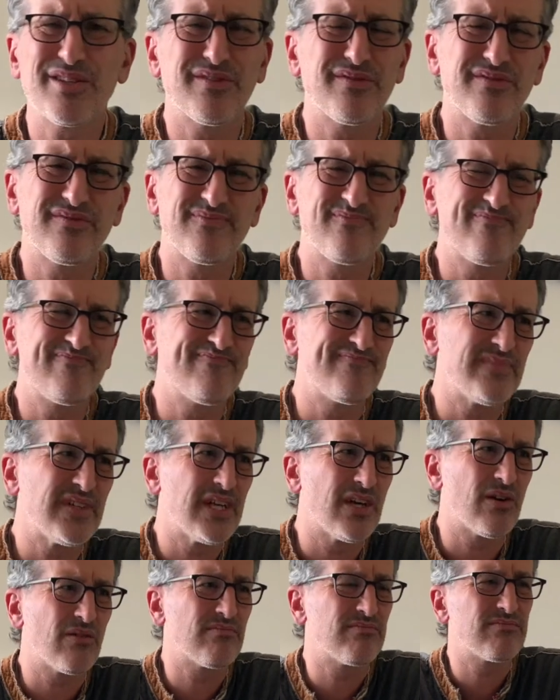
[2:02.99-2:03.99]
of
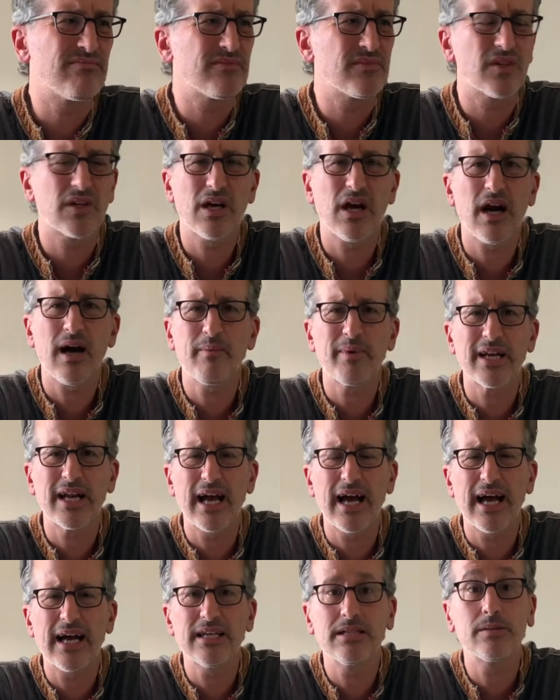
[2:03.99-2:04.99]
common
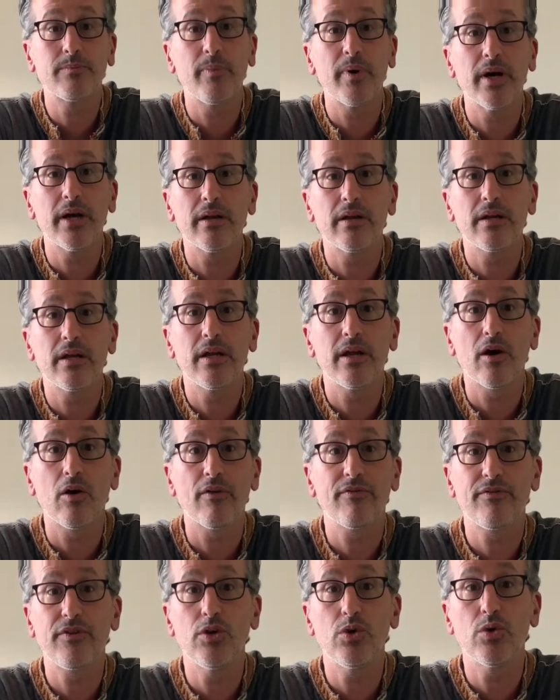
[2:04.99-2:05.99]
guys, but a
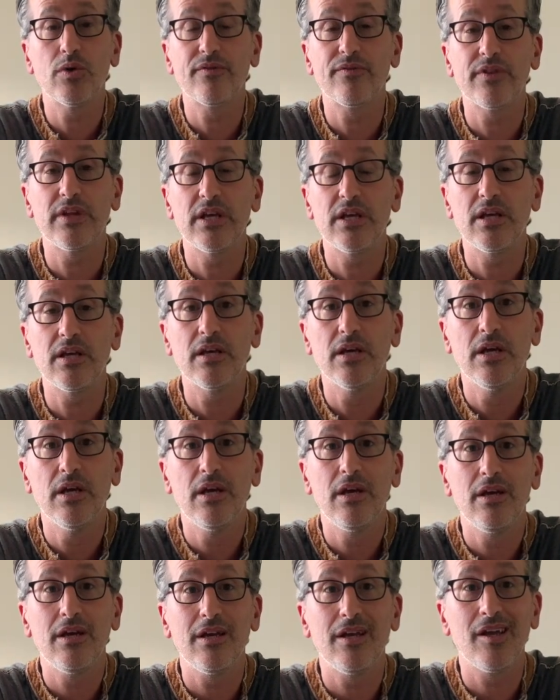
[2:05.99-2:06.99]
few of the
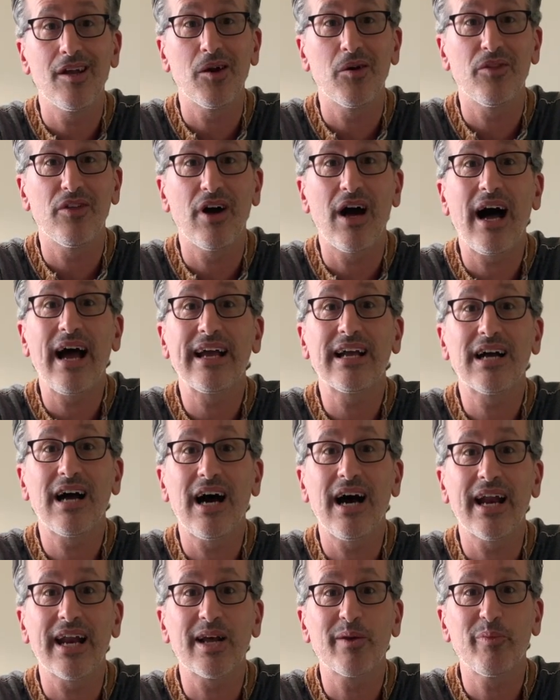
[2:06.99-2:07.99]
the
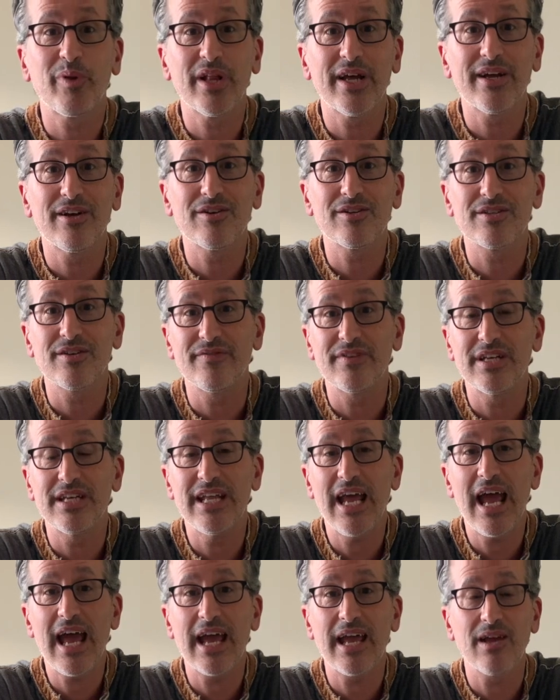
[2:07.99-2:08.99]
iconic players of the
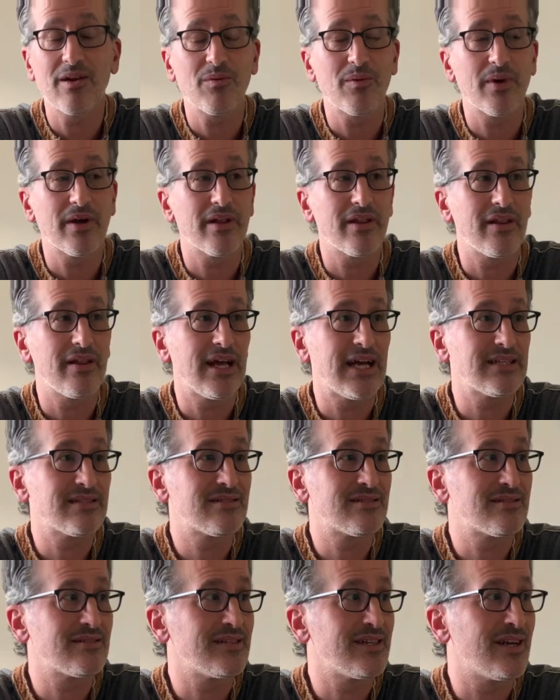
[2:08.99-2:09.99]
day, whether
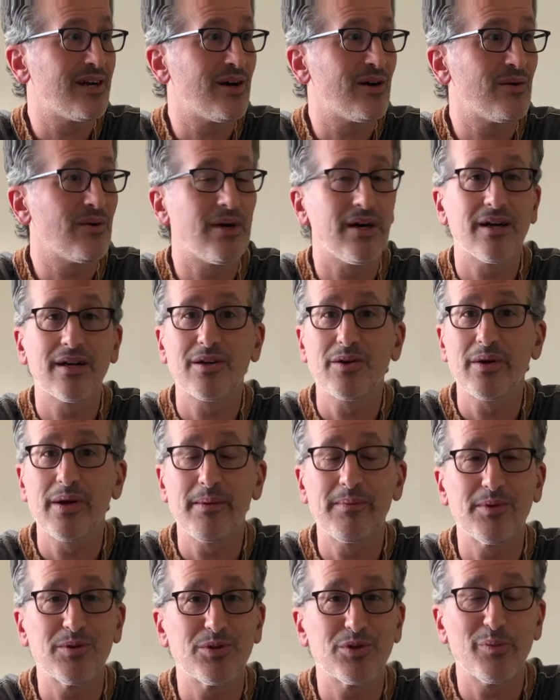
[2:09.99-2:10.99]
that's Kareem
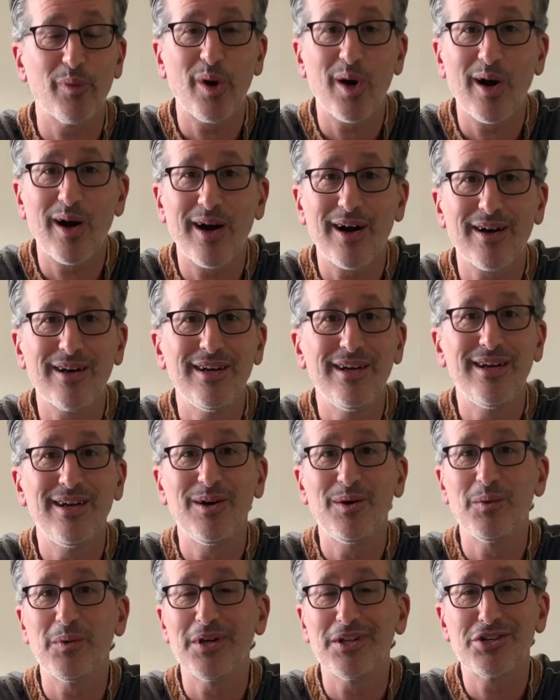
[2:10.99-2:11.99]
Abdul-Jabbar,
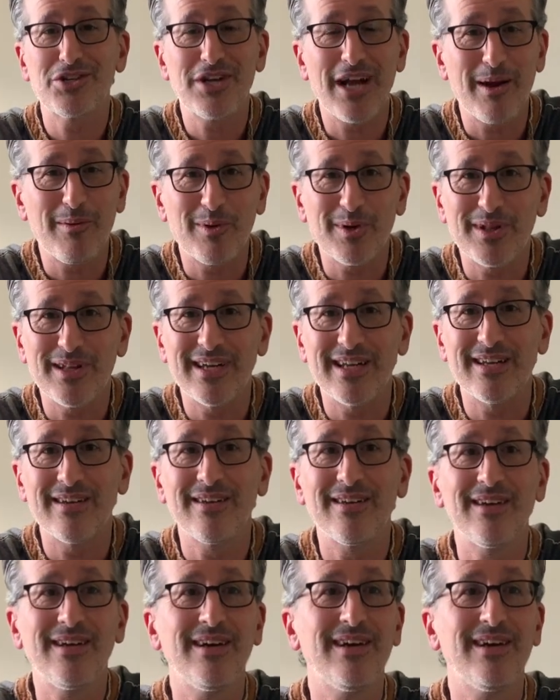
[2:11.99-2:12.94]
Will Chamberlain,